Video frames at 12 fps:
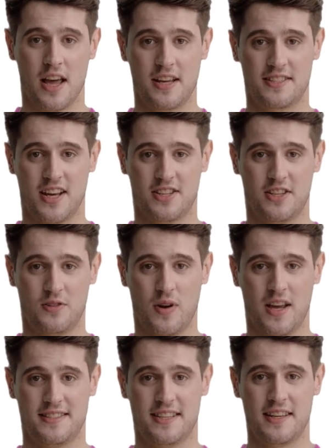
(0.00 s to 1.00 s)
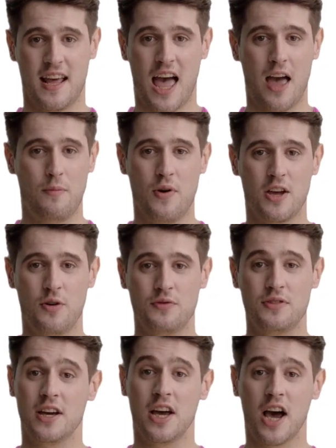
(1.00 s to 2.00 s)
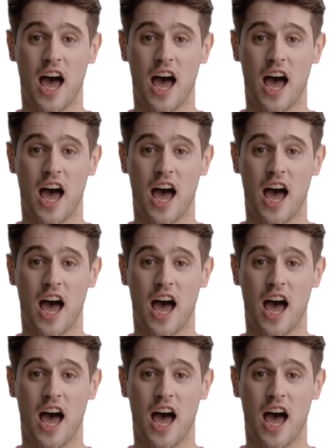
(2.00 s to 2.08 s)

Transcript: such as raising the eyebrows,